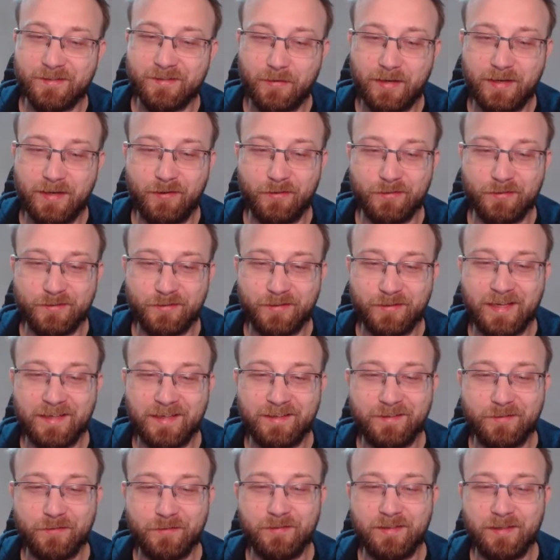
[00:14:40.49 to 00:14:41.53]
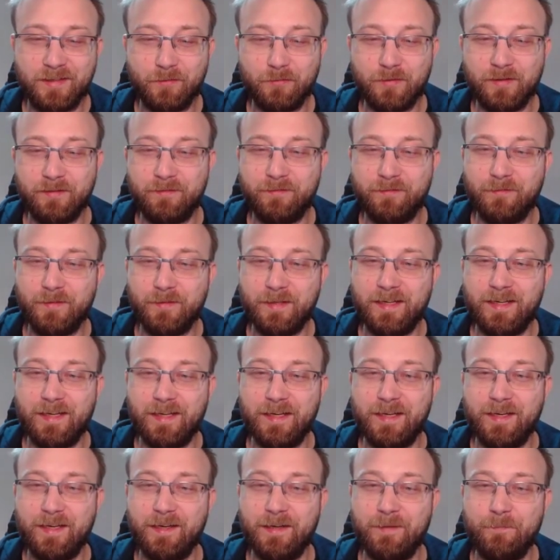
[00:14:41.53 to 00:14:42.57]
So I also had to deal with
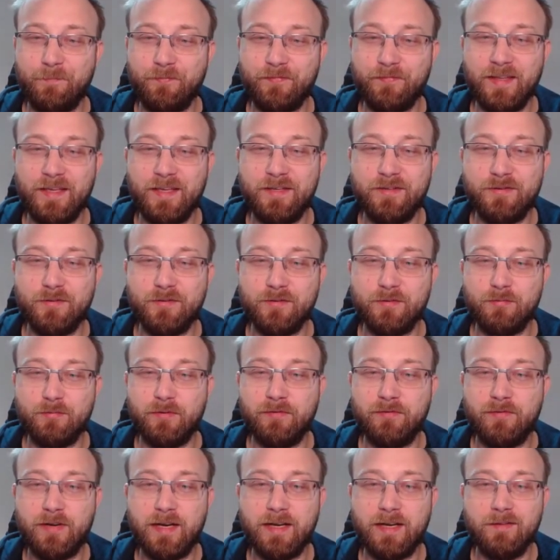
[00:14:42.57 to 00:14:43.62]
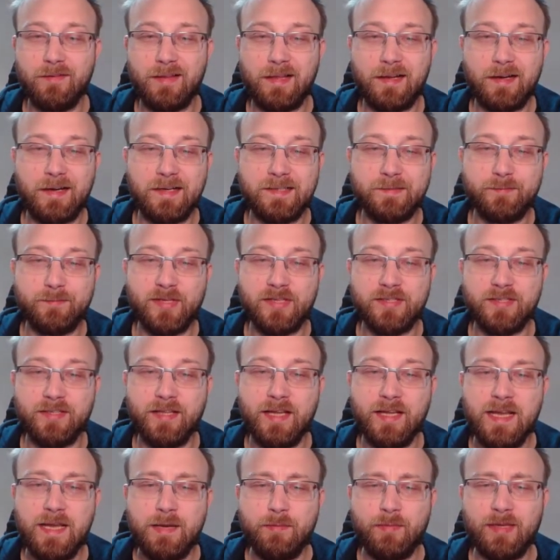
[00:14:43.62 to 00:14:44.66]
issues with regular
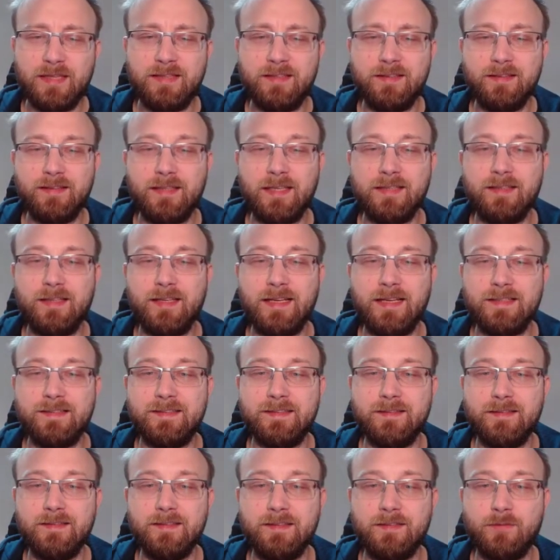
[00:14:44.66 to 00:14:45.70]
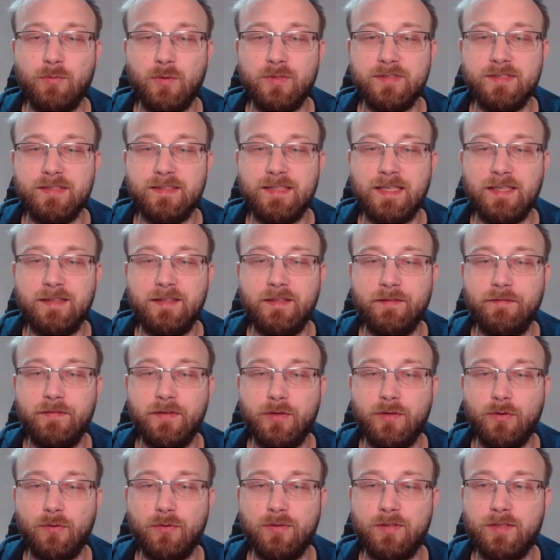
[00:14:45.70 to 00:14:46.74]
expression, but nonetheless, it wasn't that
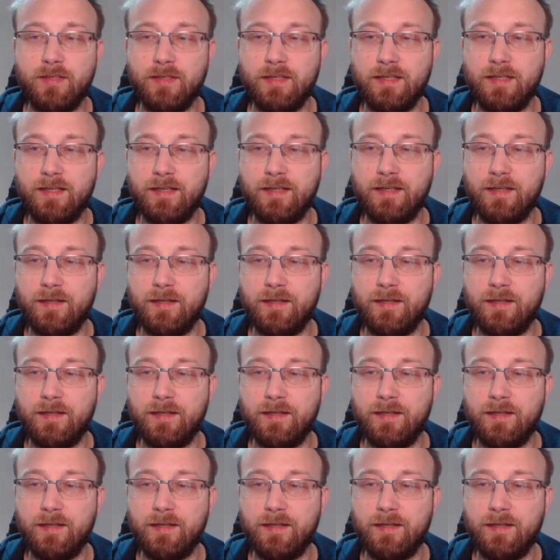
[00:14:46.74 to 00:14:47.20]
difficult